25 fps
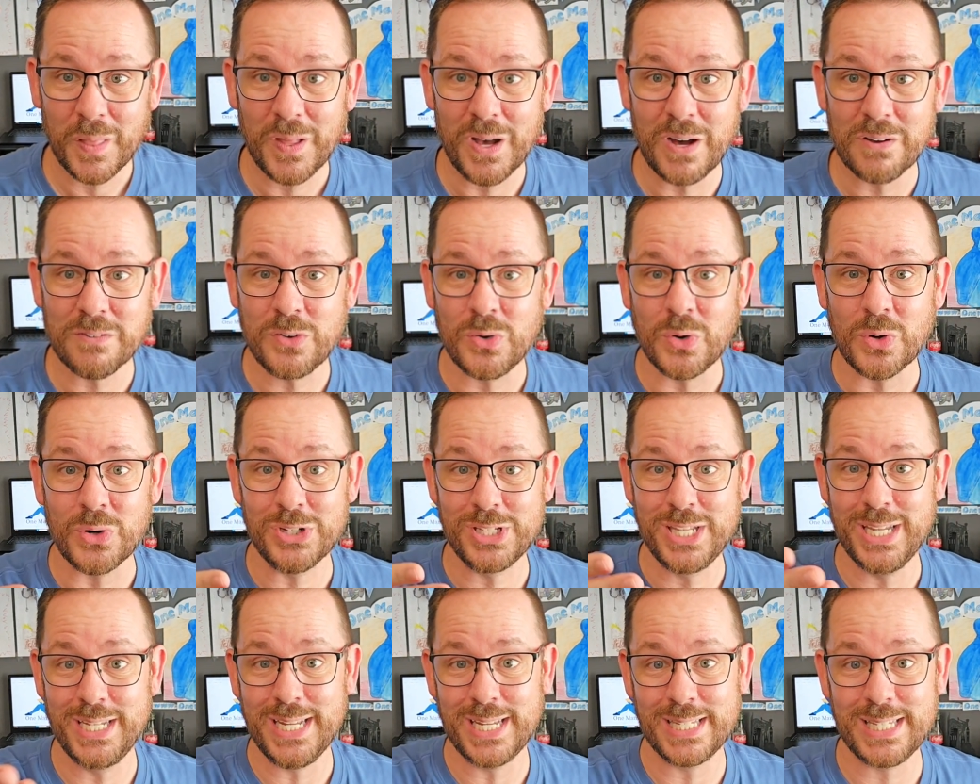Of
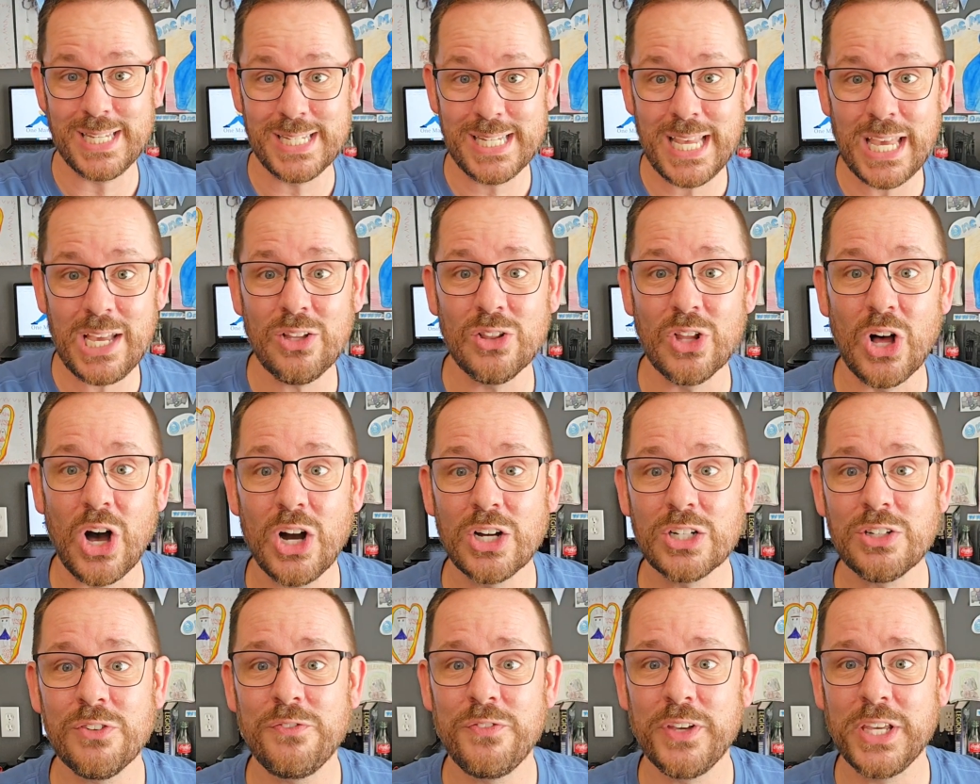course, it doesn't take
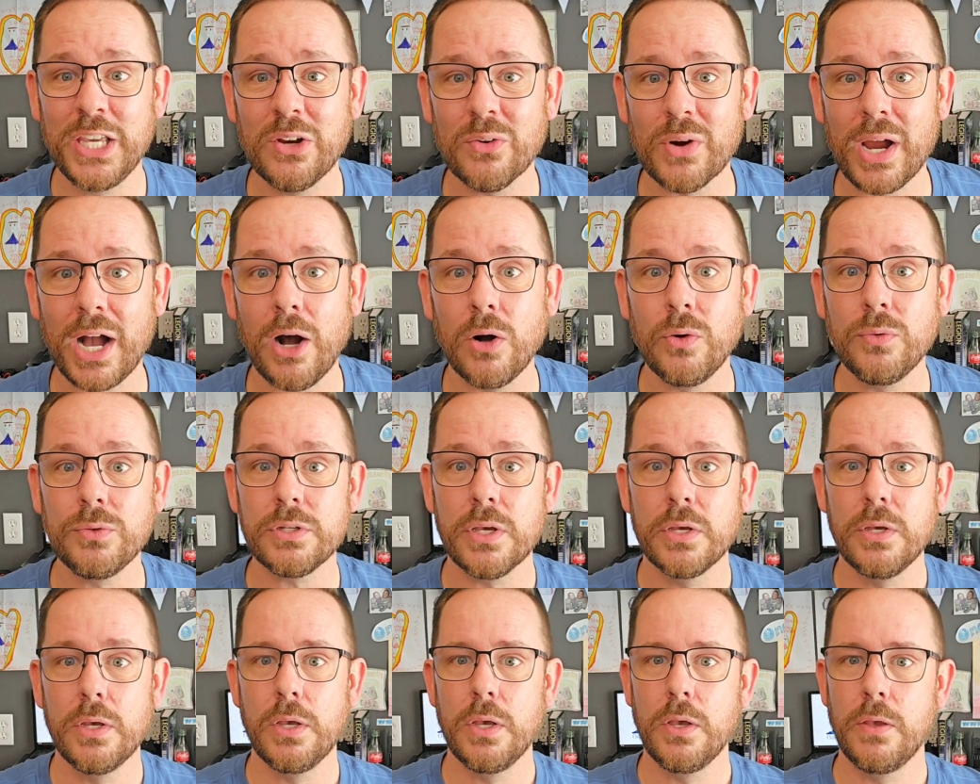long to figure out
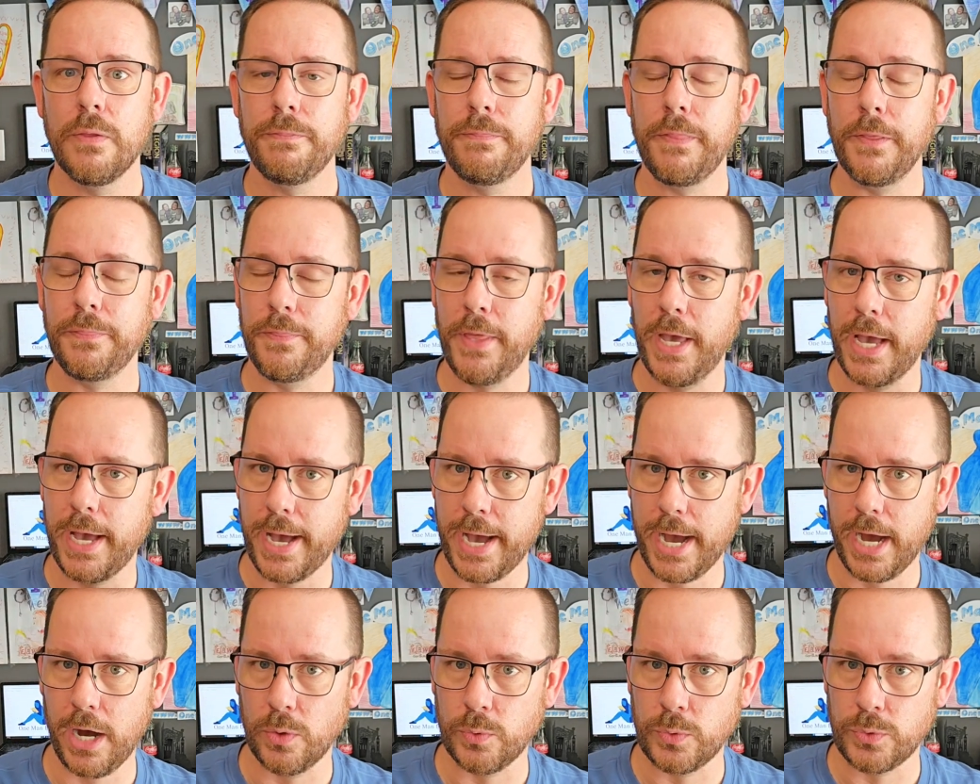that the
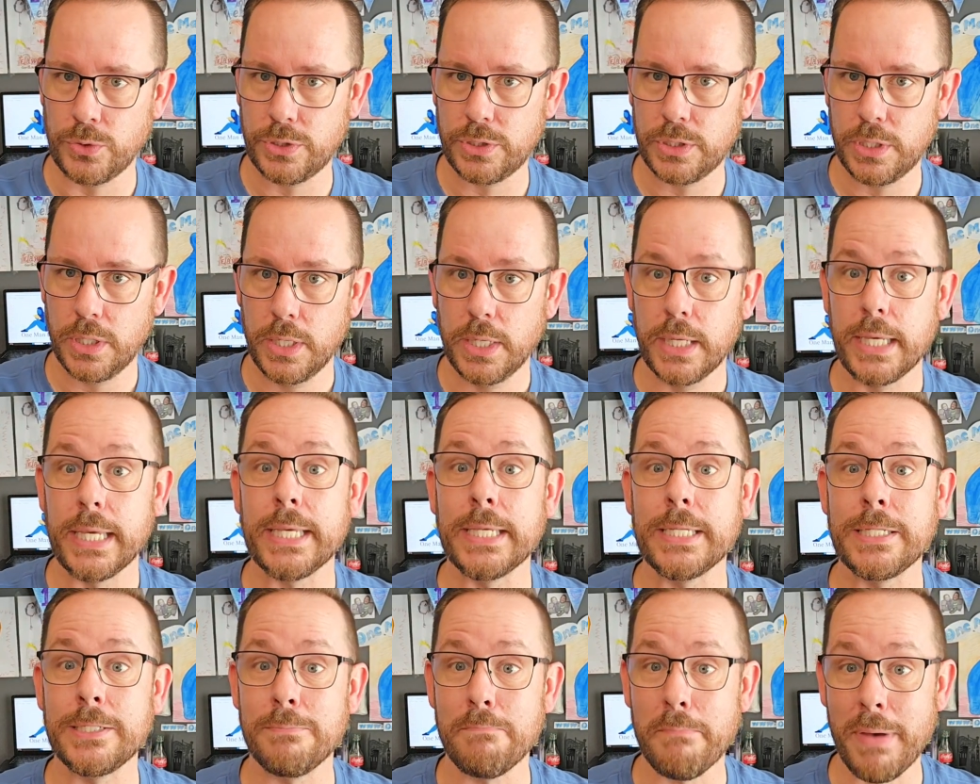house
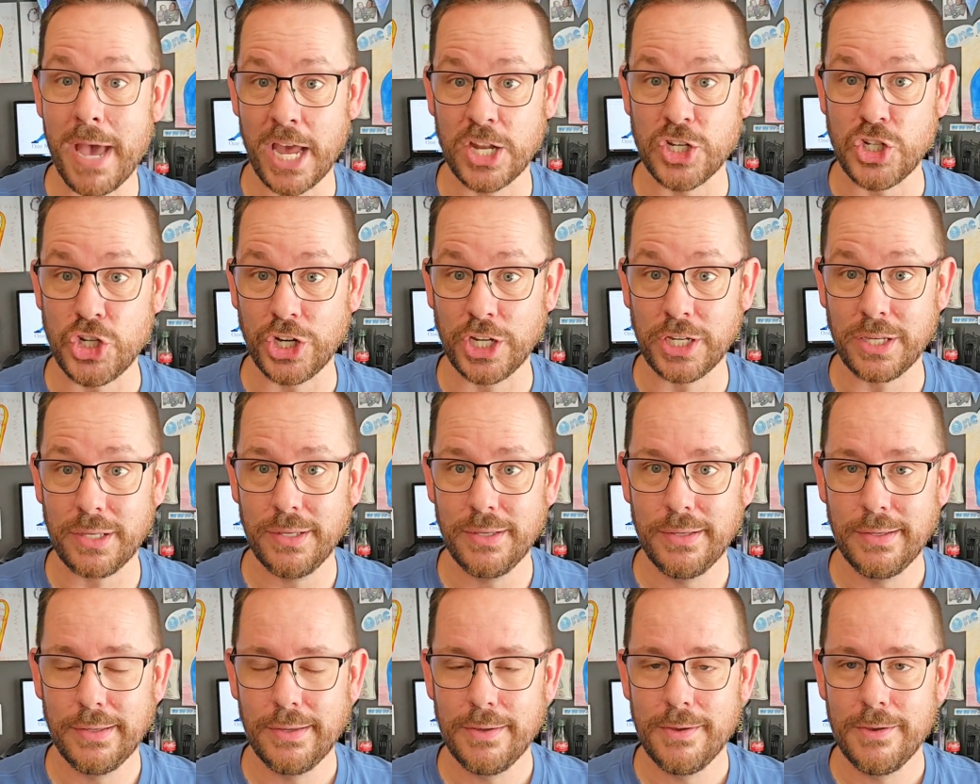is magic.
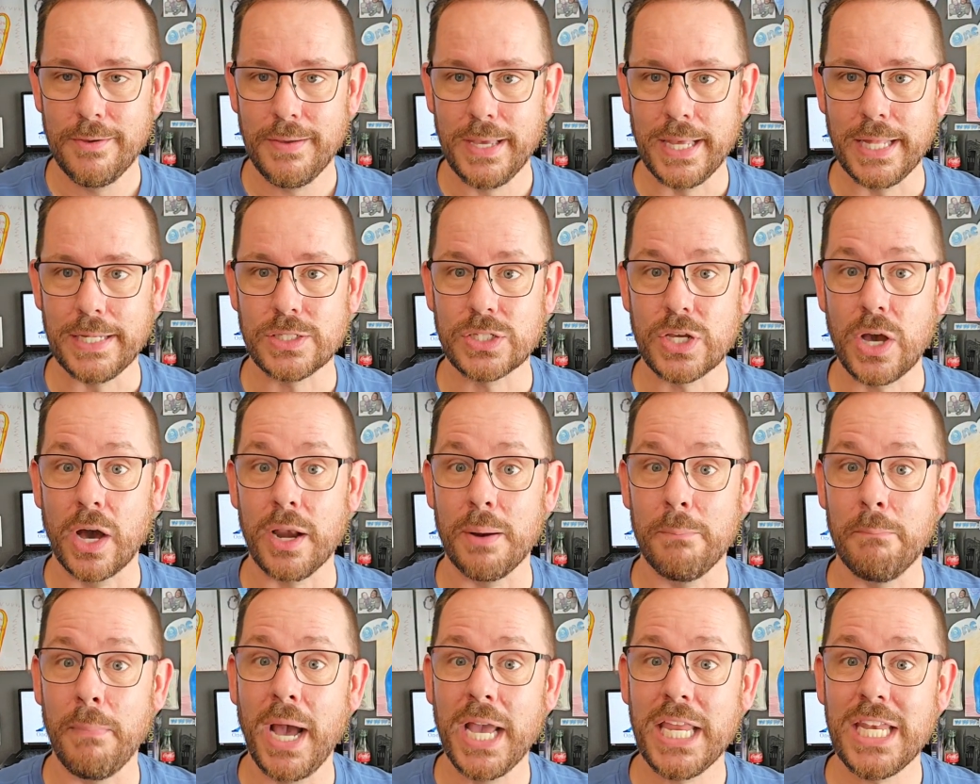It's got
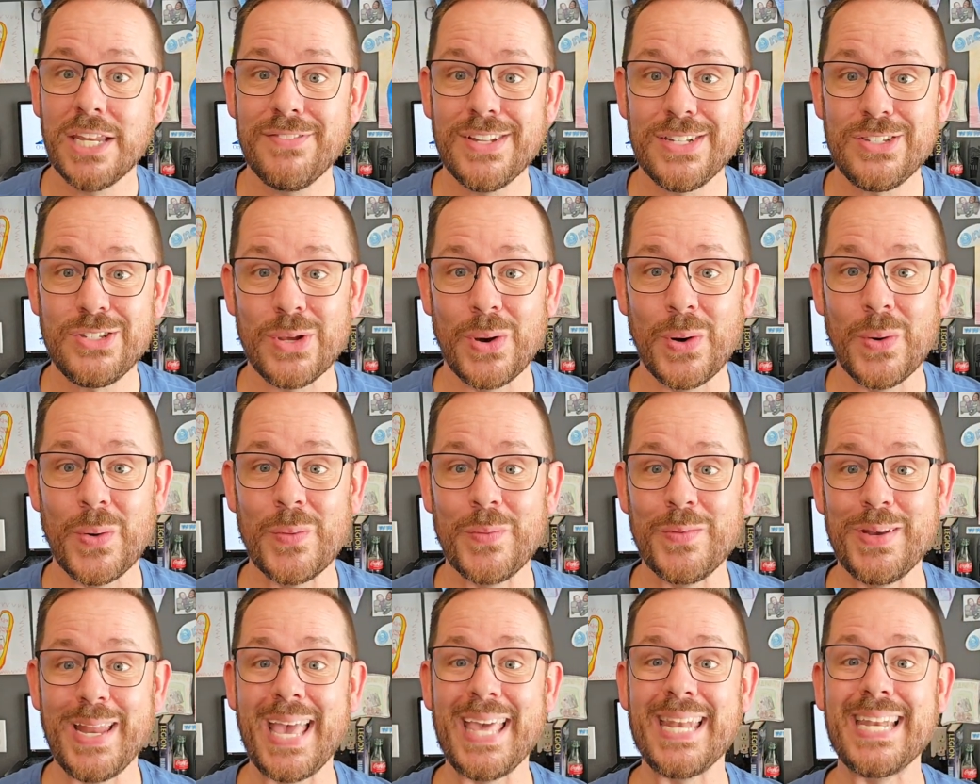a mind of its
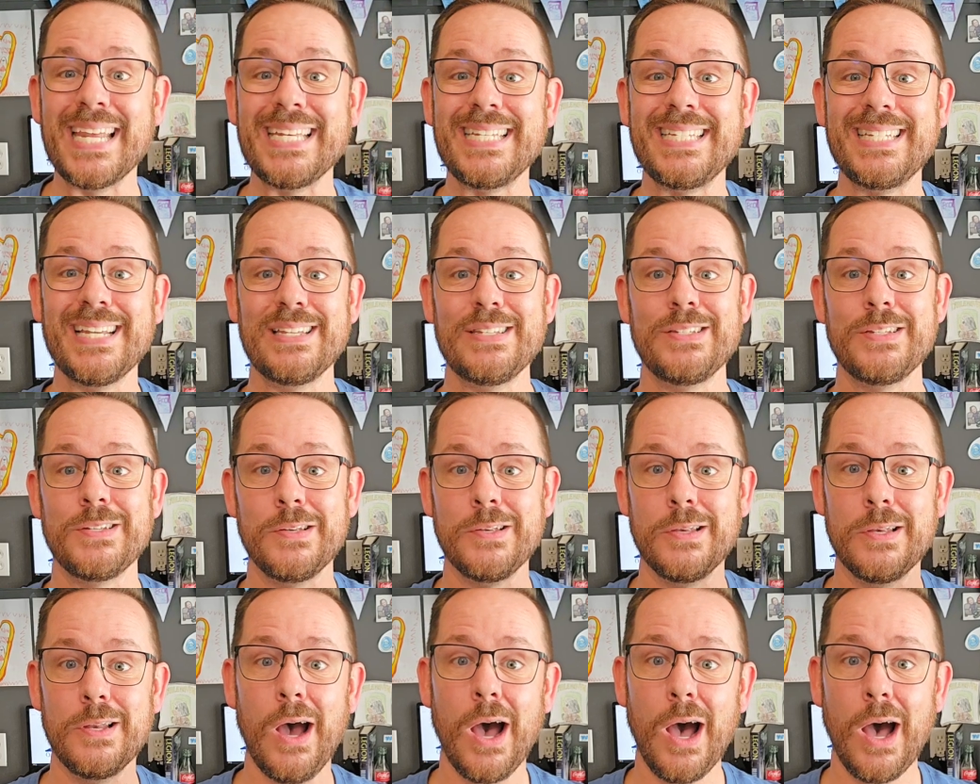own and it does
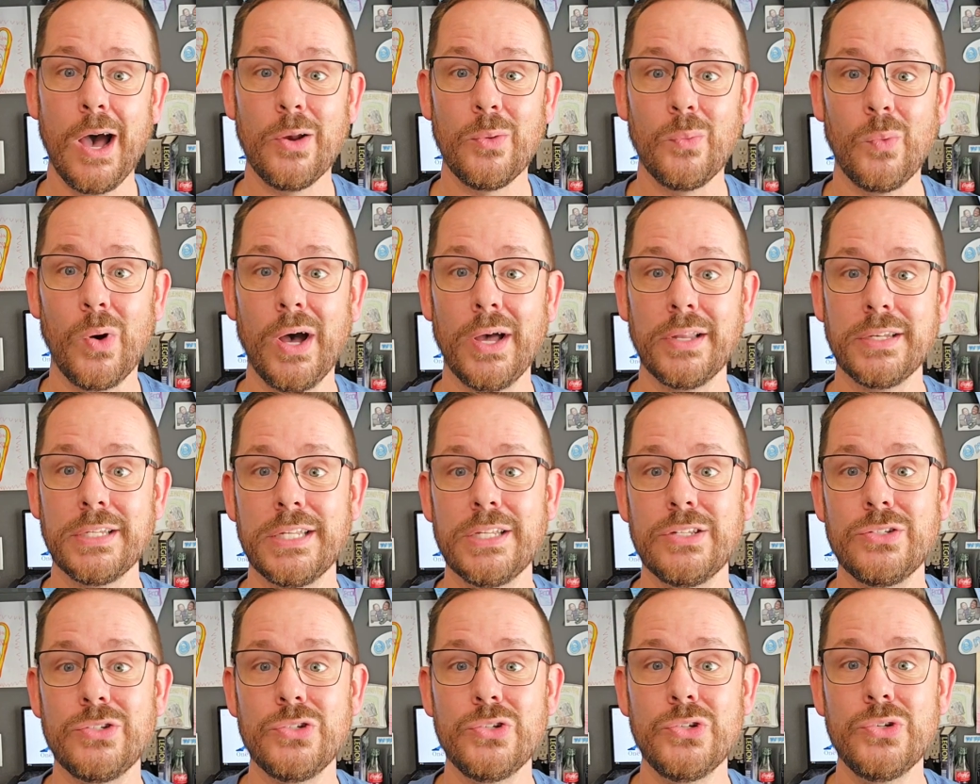not want
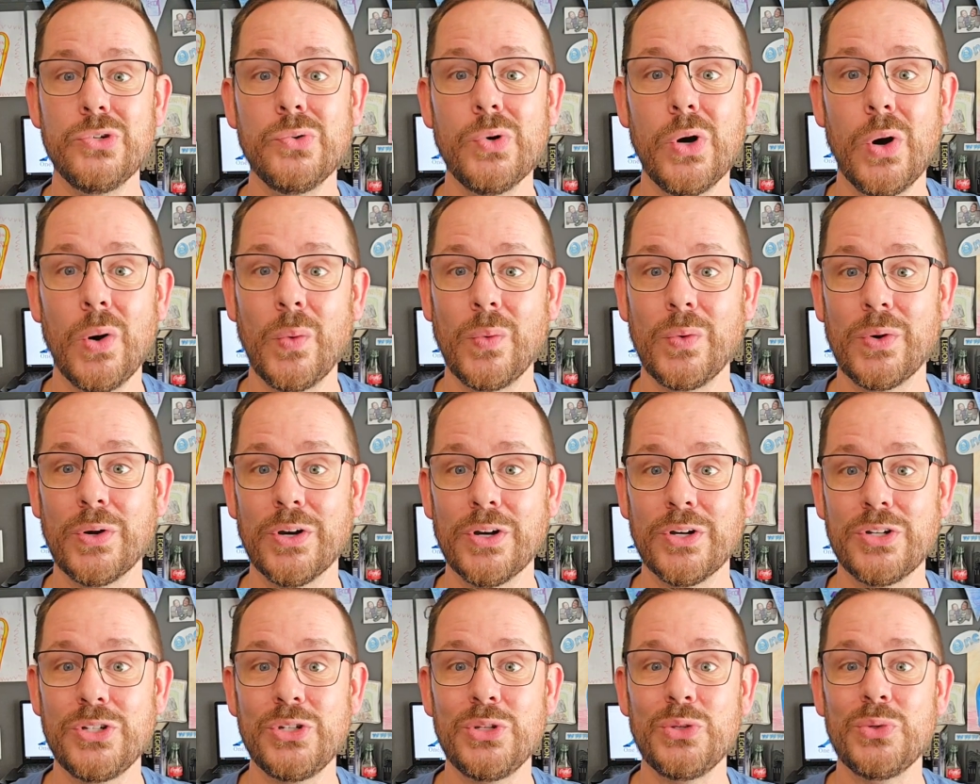his new
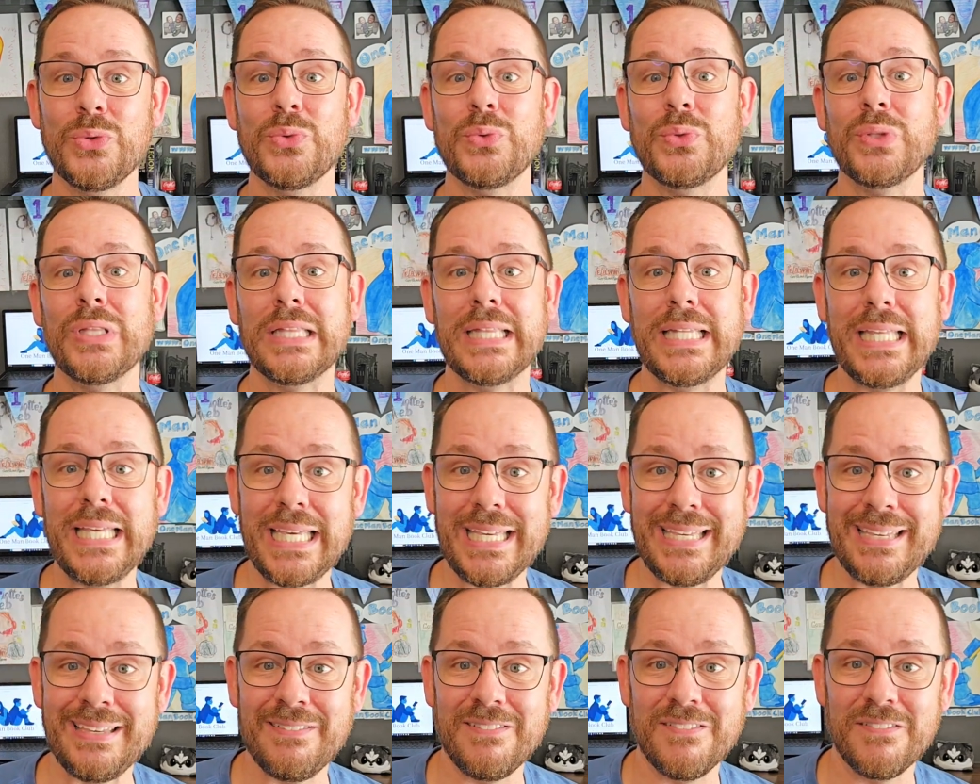owner to
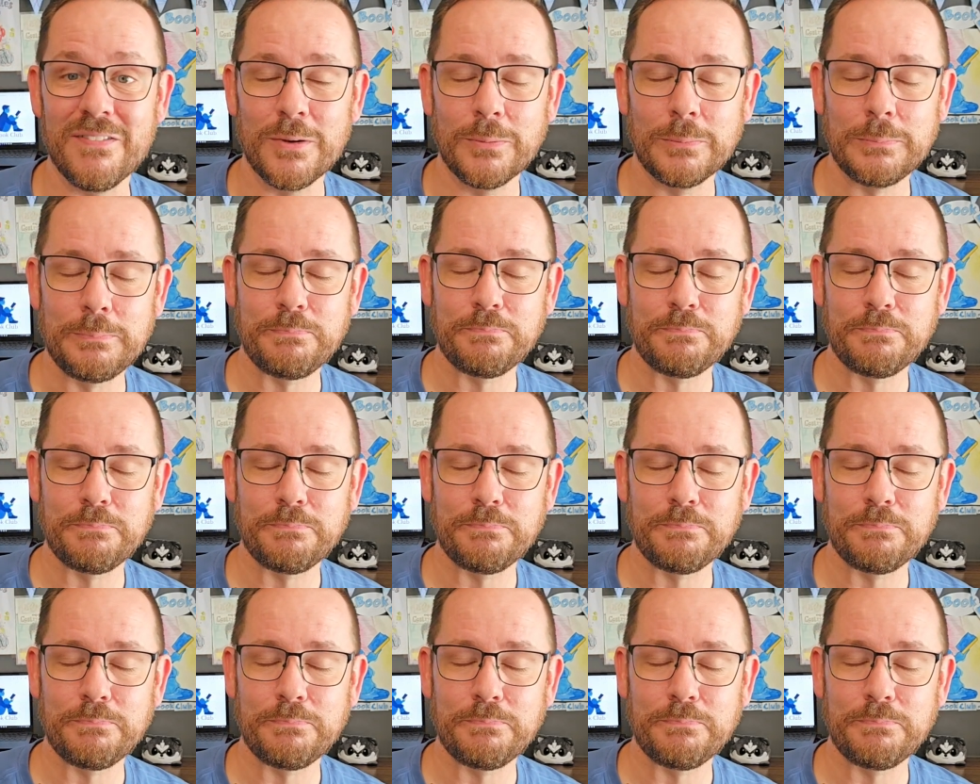leave.